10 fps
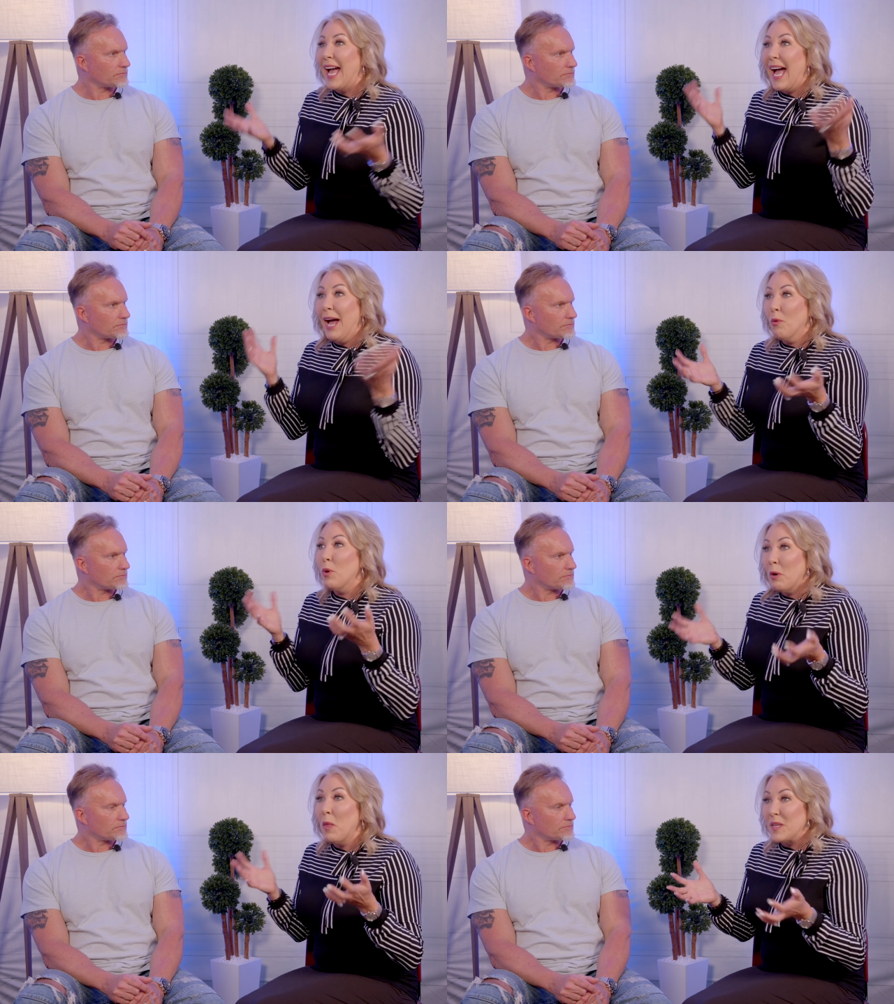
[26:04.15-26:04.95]
Speaker 1: I,
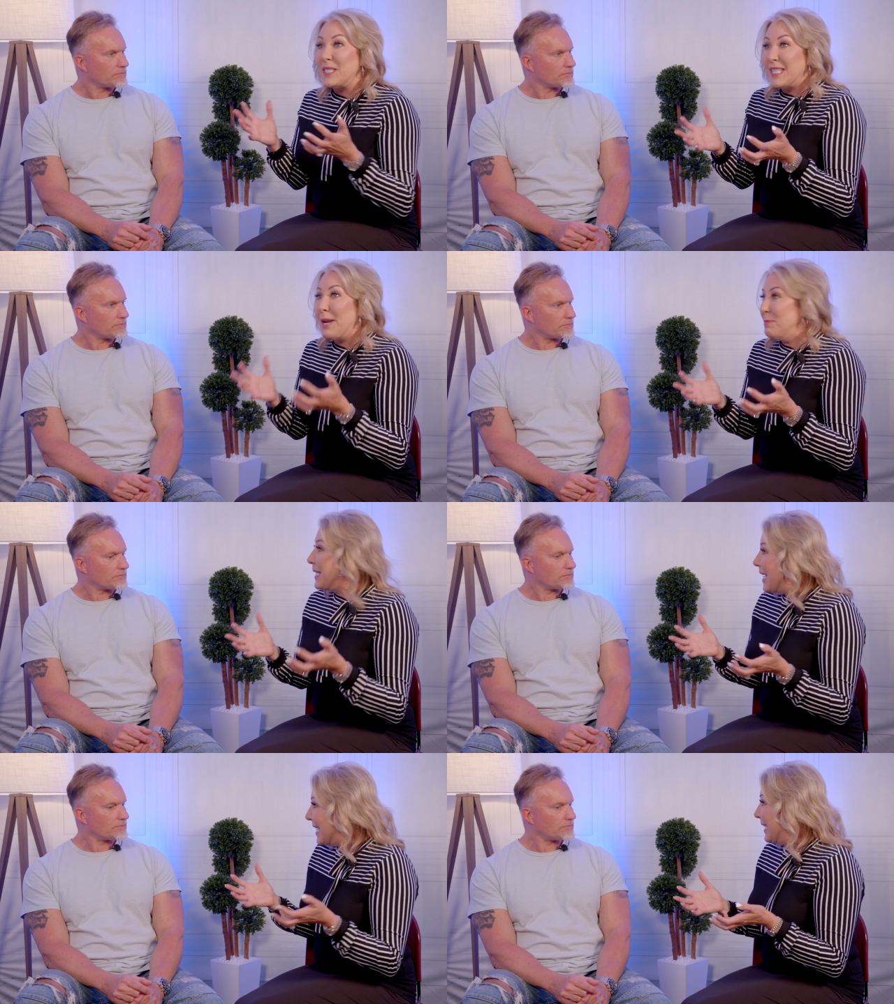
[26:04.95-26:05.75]
we're on the same
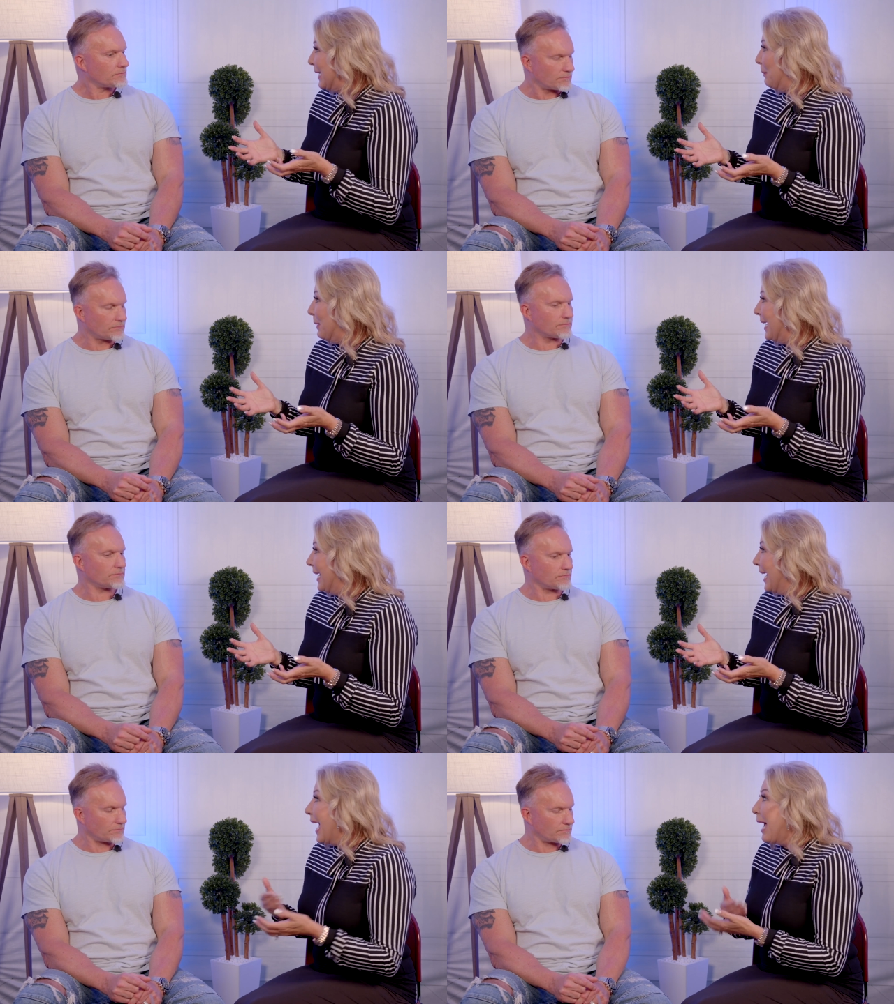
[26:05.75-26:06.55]
team.
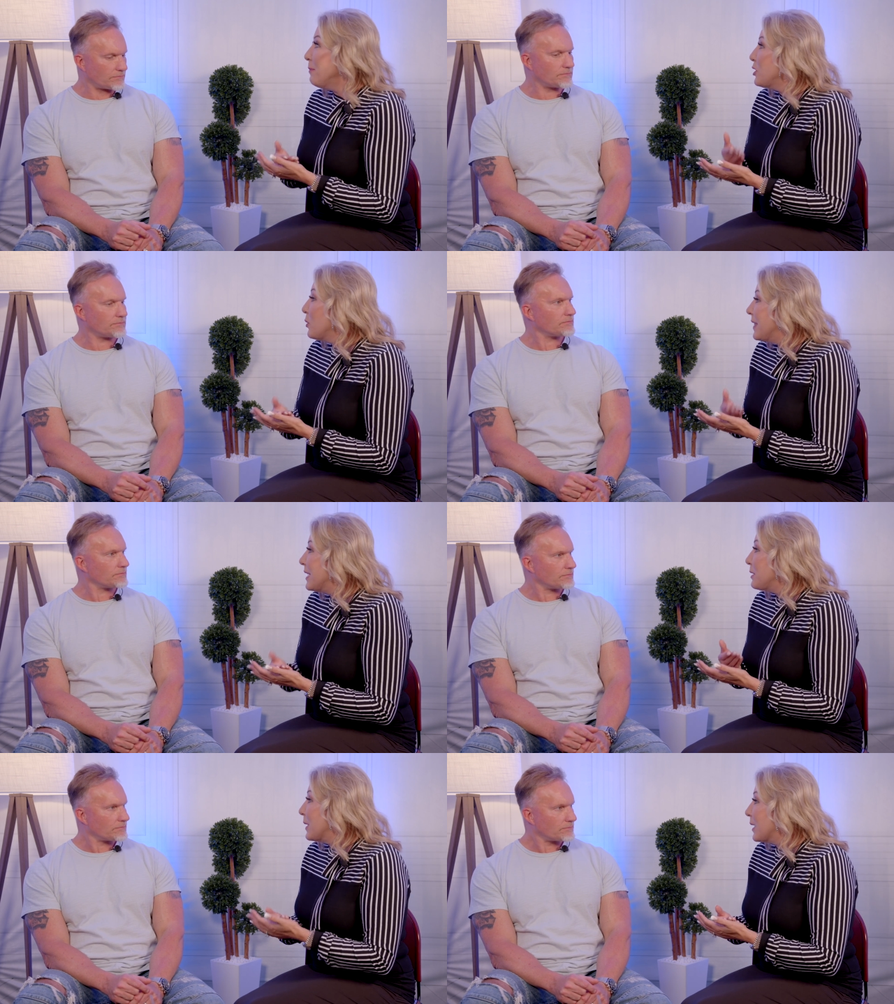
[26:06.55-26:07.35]
Mm-hmm. I'm doing
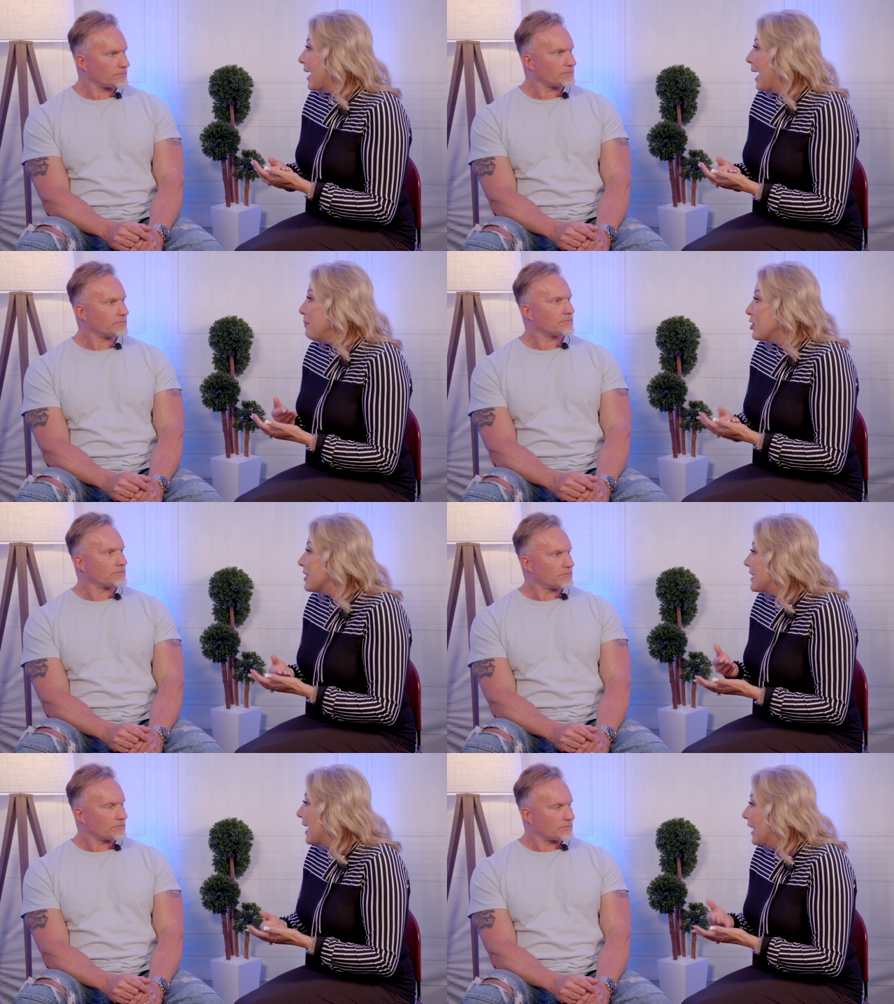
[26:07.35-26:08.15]
this because I'm
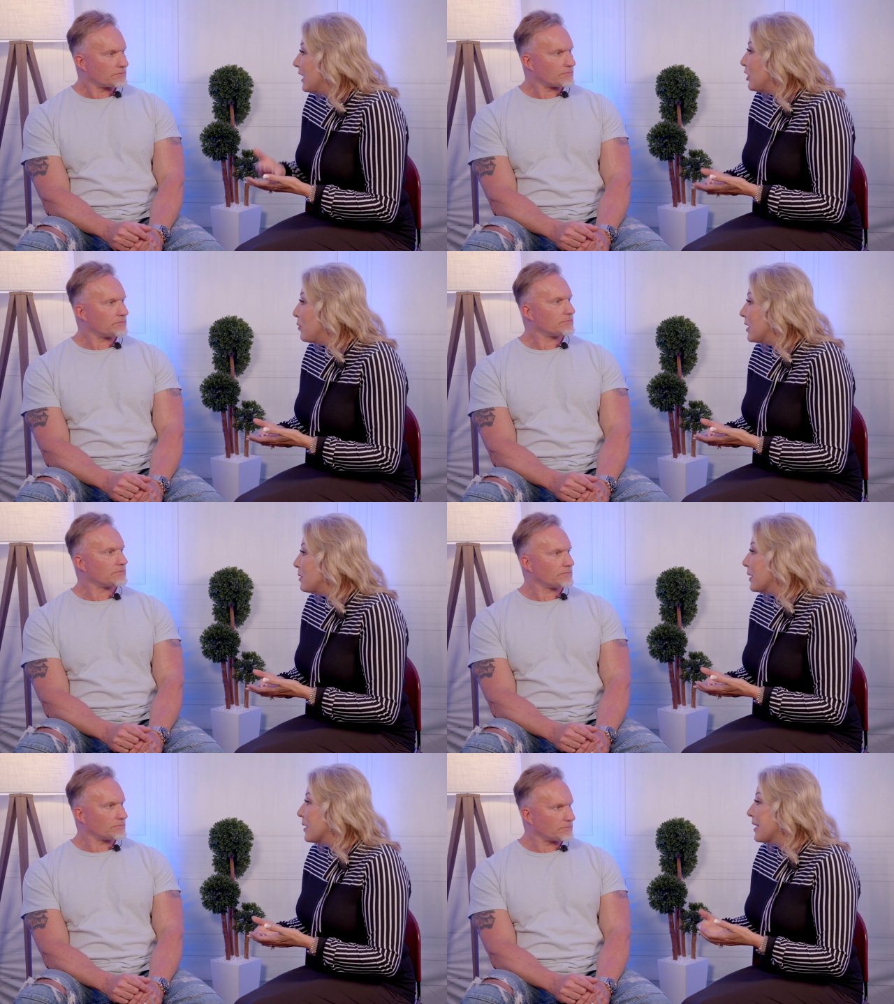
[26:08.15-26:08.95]
just telling you
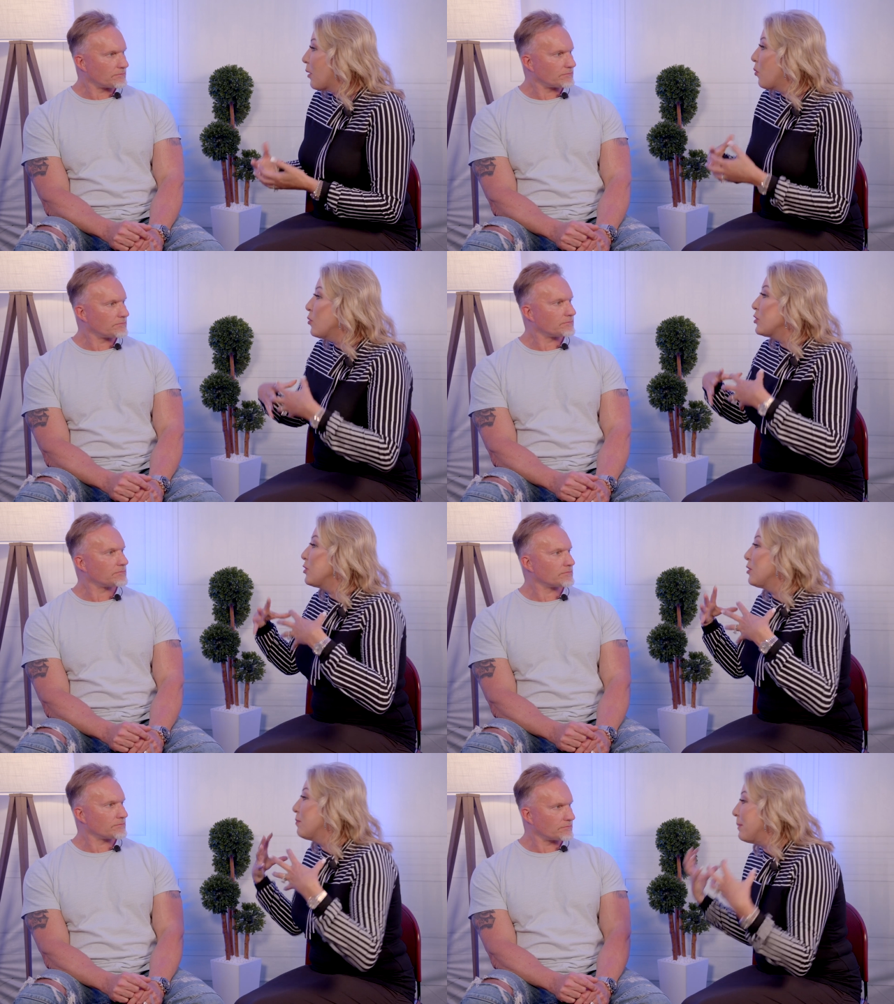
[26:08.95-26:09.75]
this because I
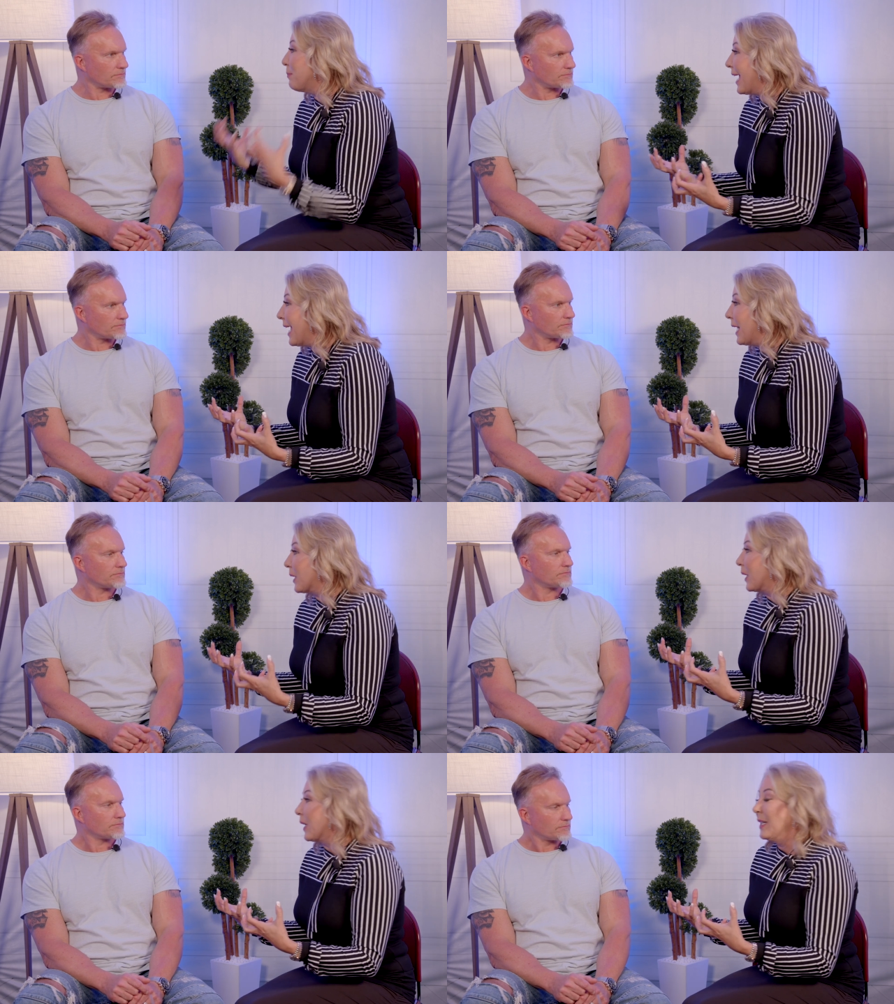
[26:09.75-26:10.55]
want you to be
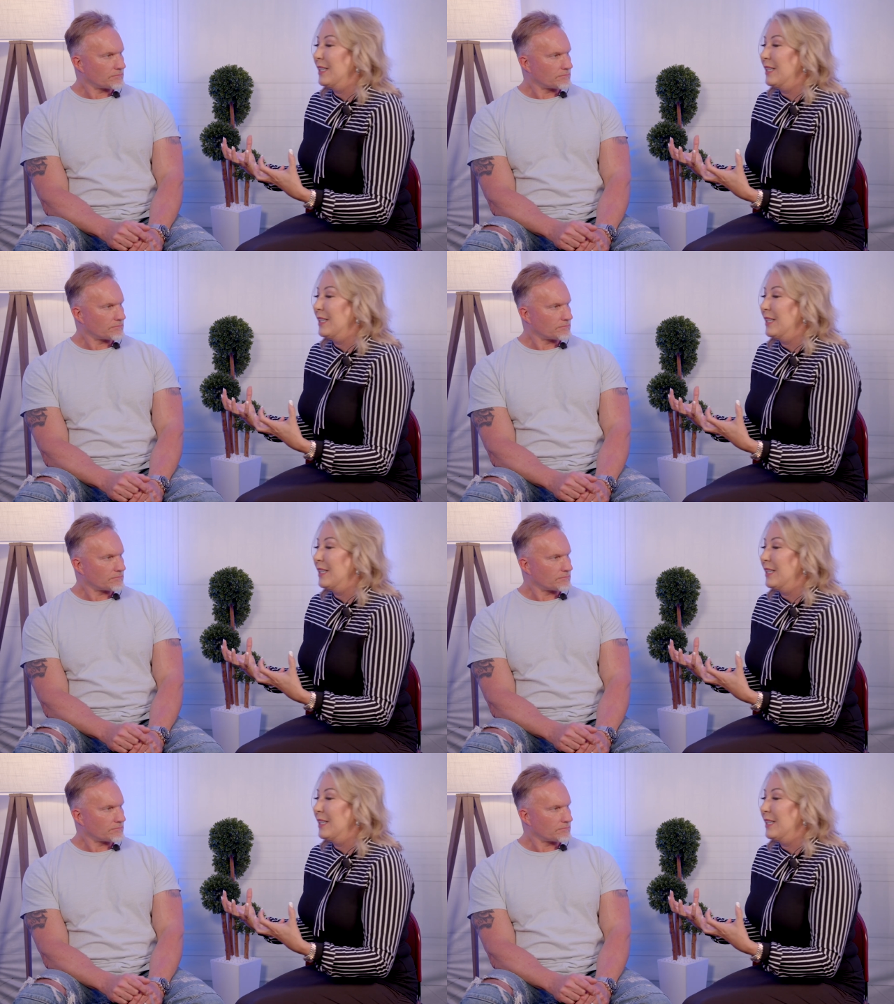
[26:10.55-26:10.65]
better.